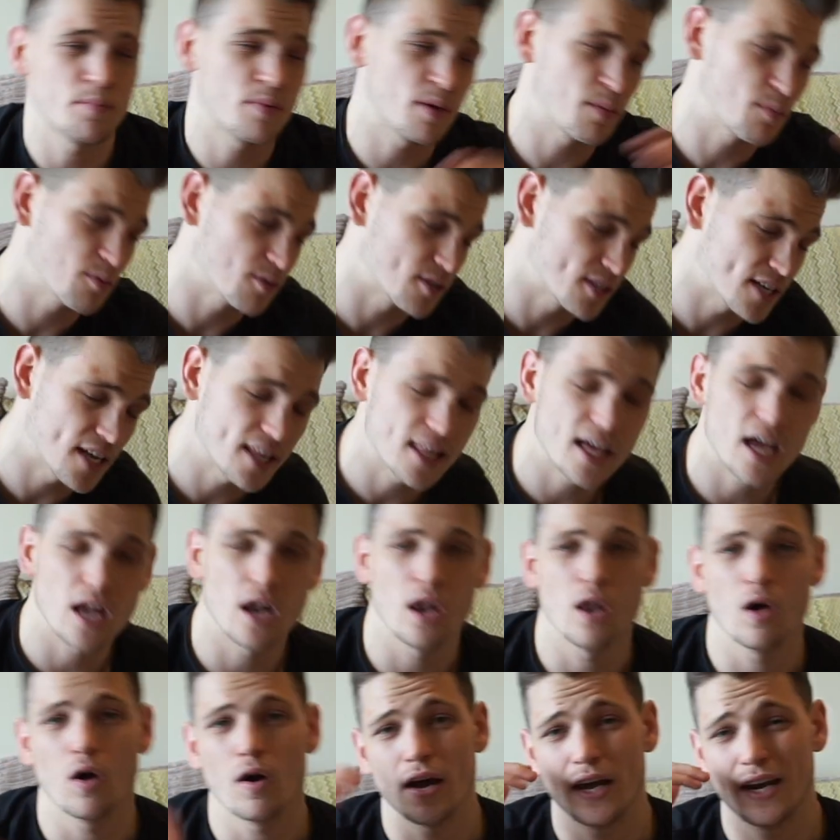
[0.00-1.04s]
People say that a
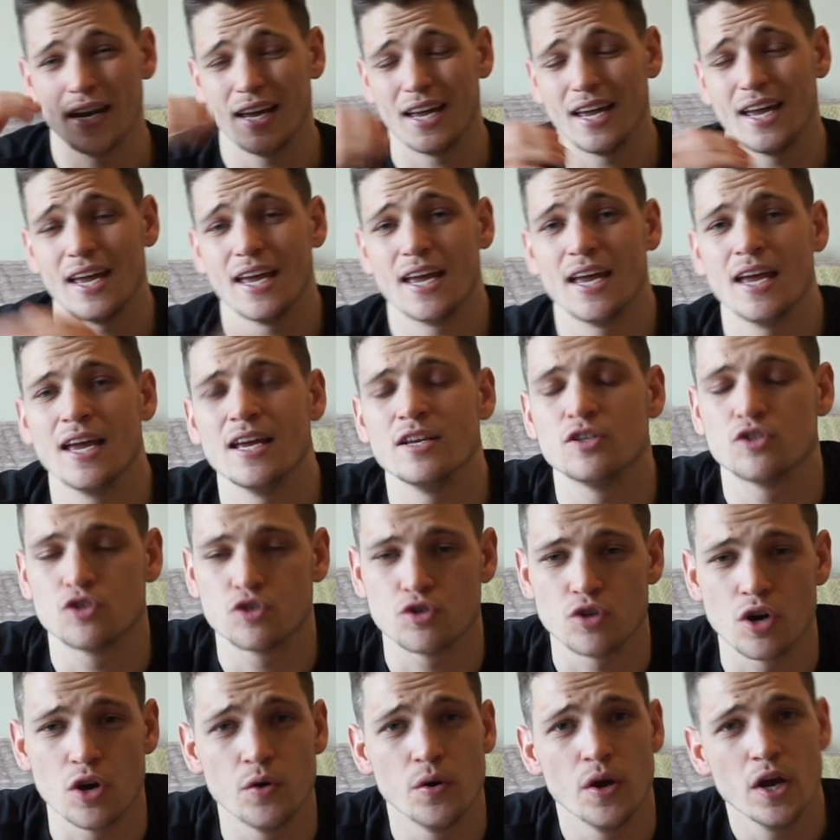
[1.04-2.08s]
lot, and it is
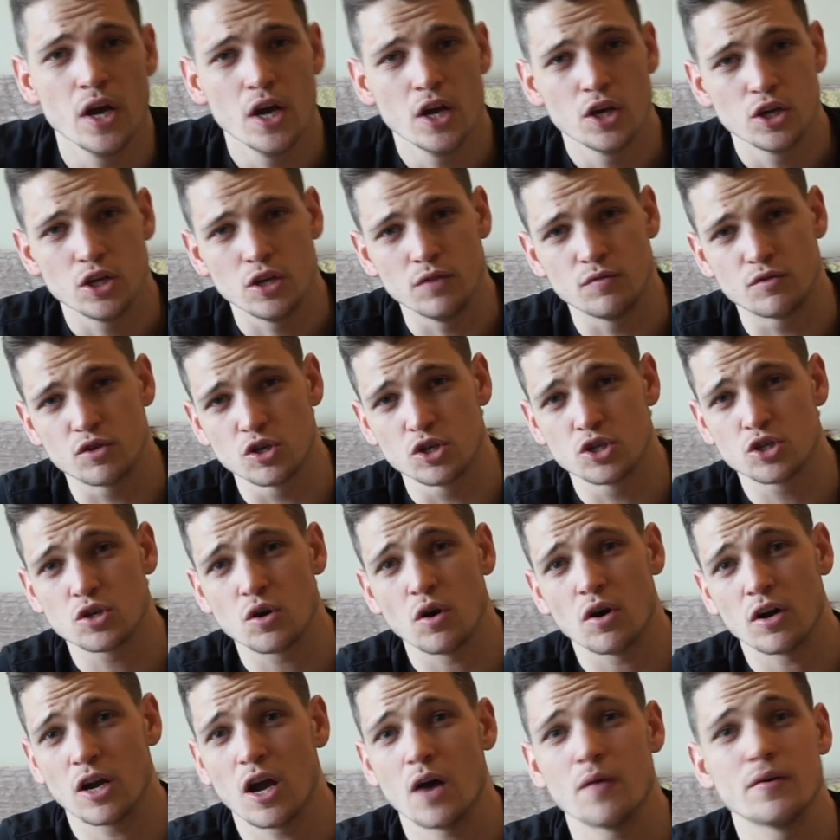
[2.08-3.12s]
true. You've just
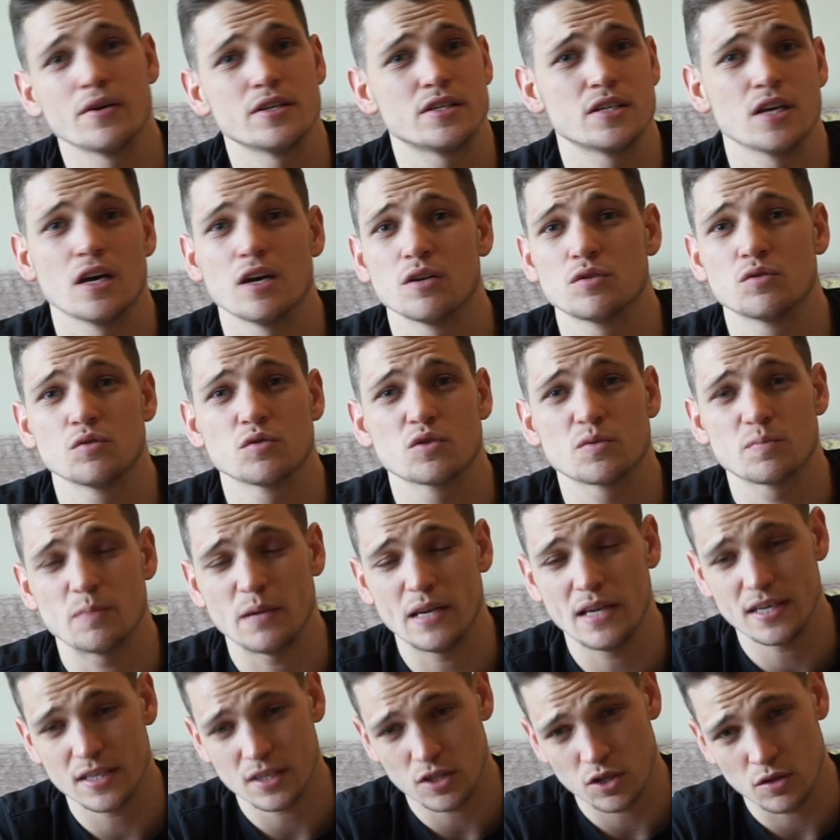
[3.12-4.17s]
got to go at turtle
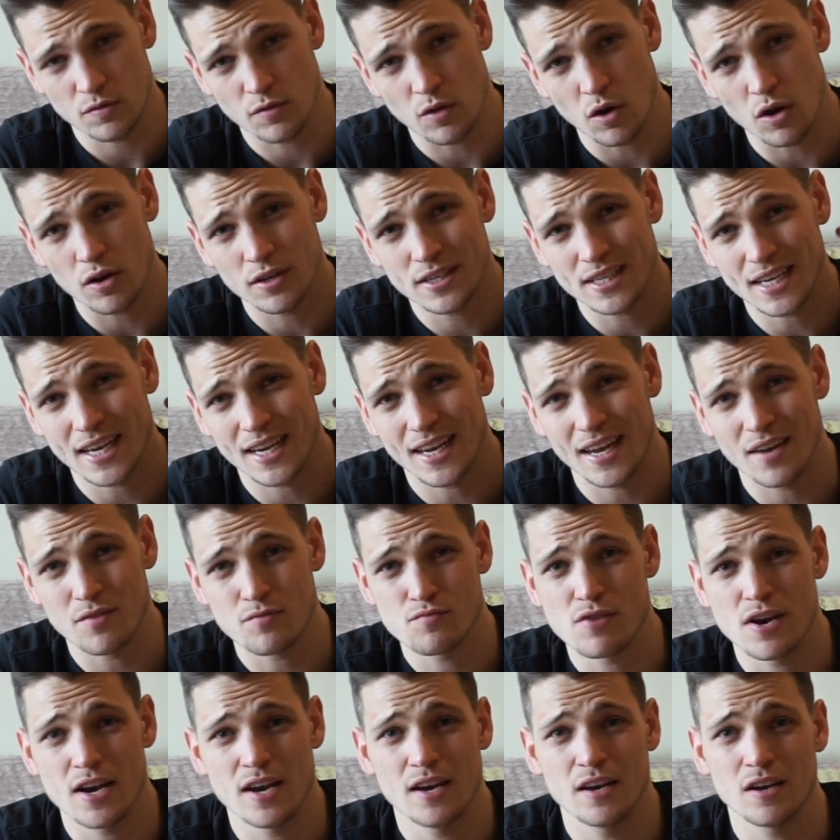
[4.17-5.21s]
speed. You've got to take it
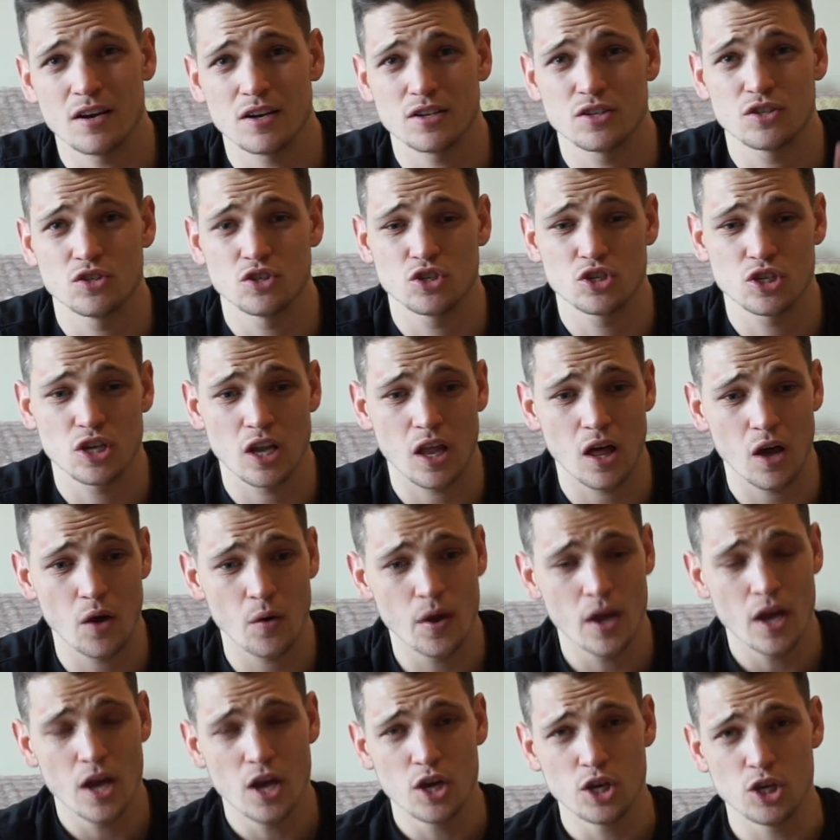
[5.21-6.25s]
really nice and
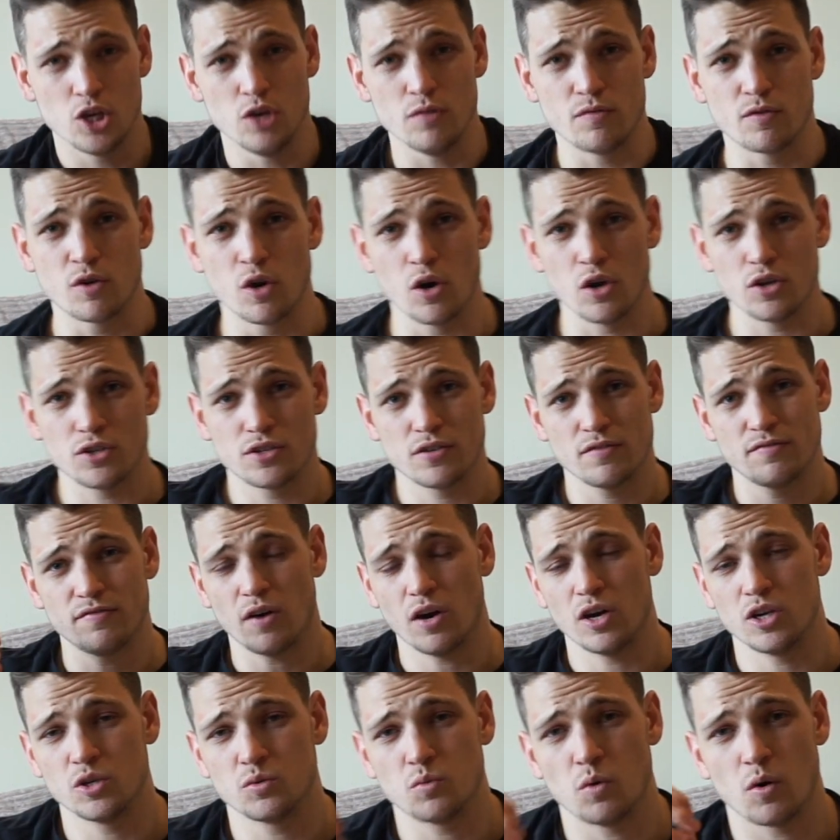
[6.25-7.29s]
slow. You've got to
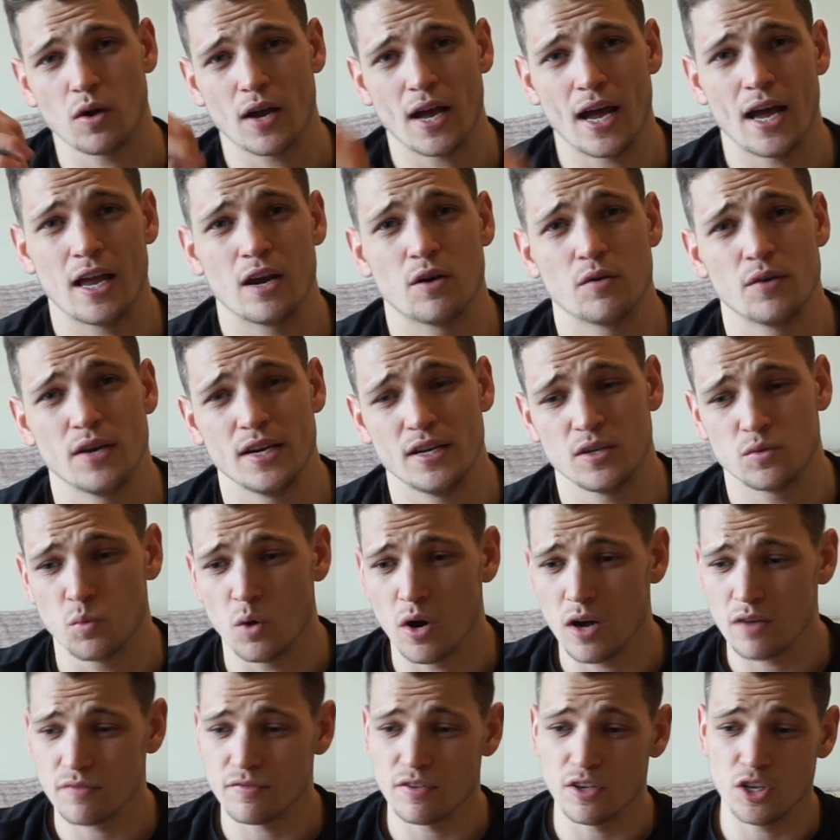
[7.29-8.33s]
find what calories
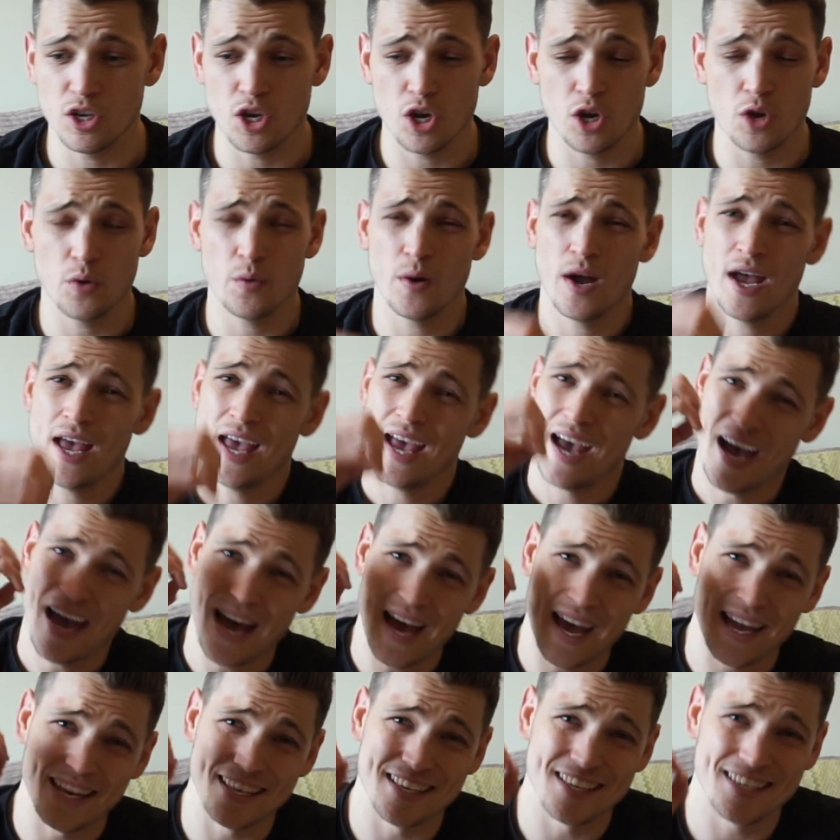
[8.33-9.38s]
work for you,
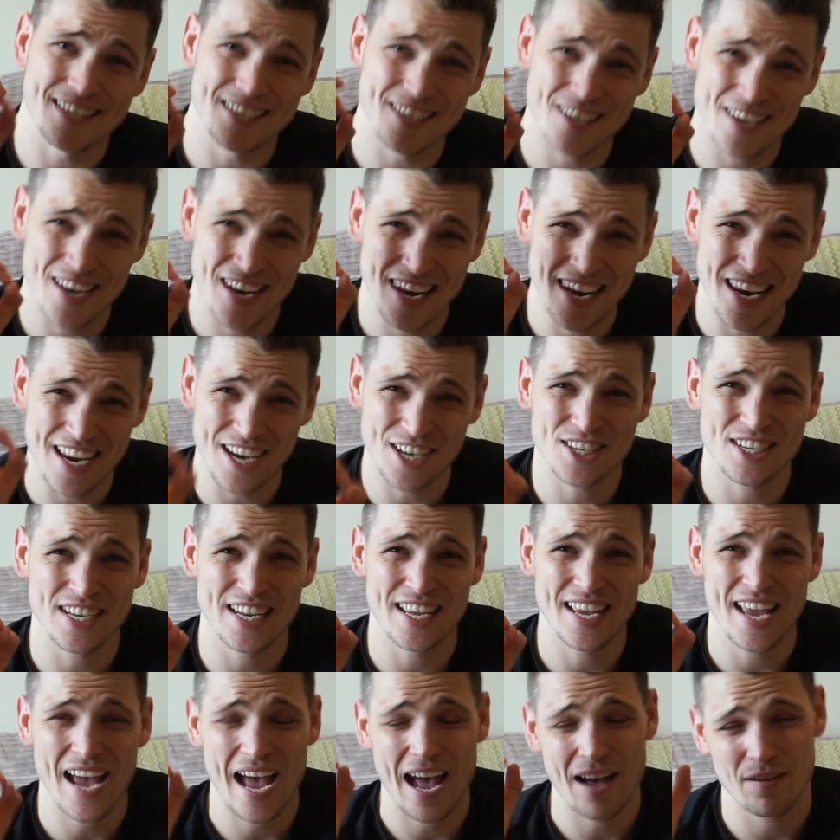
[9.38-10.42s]
and
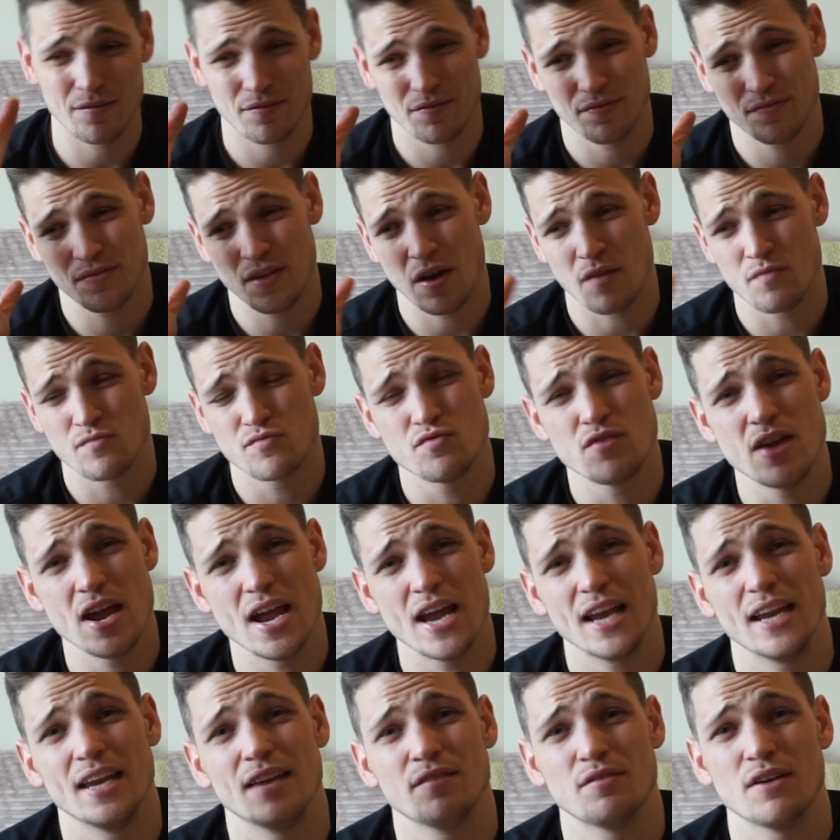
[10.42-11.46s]
literally have a
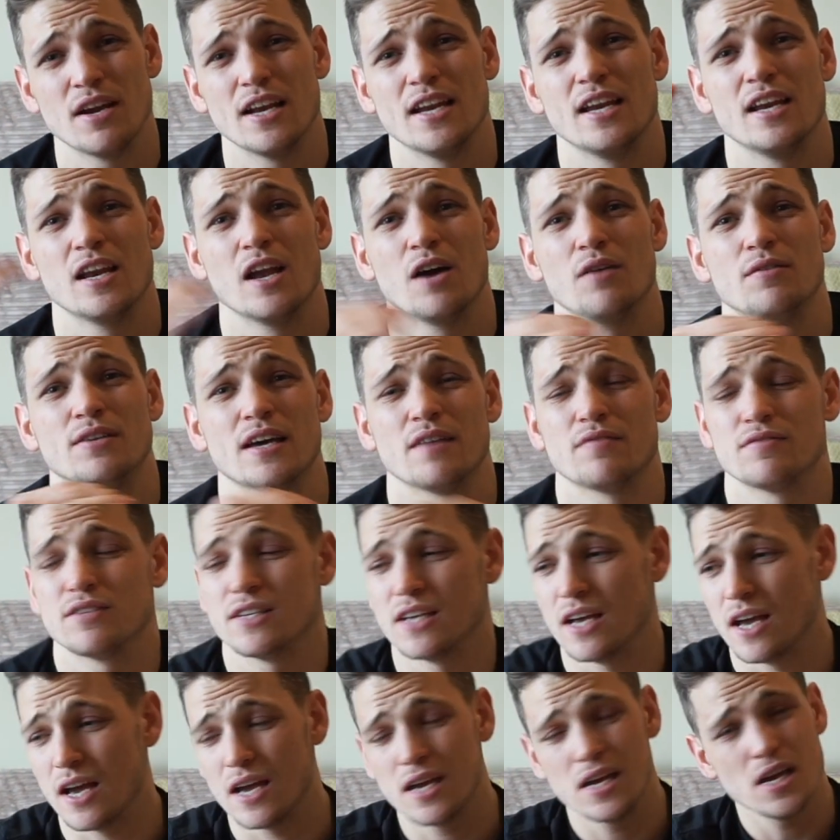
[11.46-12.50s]
really, really low
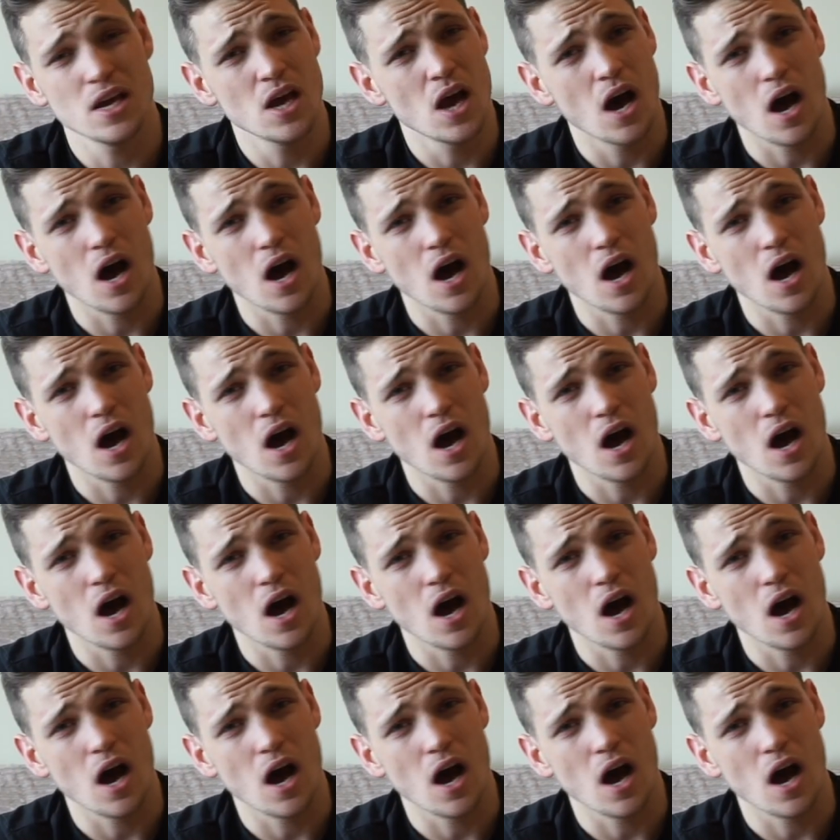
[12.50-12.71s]
deficit.